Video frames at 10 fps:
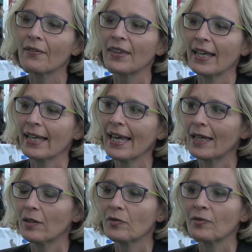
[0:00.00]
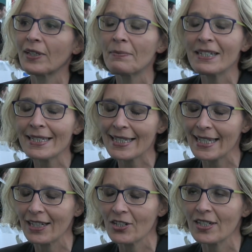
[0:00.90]
They have limited
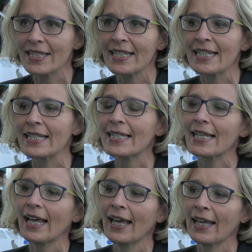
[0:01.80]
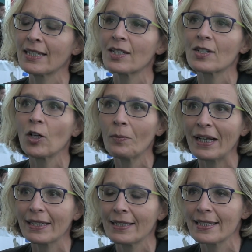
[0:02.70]
stage disease and no
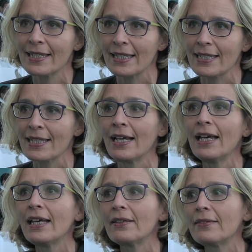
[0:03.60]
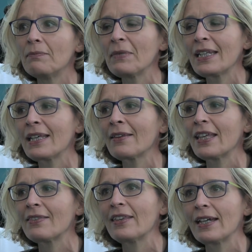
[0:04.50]
bulky disease, meaning
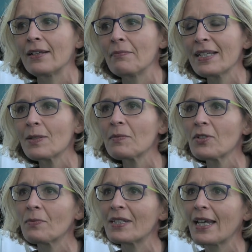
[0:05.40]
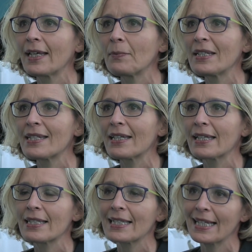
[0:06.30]
that their maximum tumor diameter
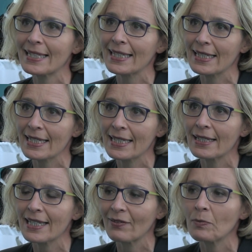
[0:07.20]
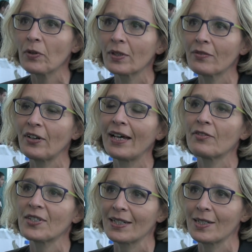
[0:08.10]
is less than
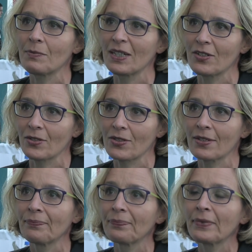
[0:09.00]
7.5 centimeters.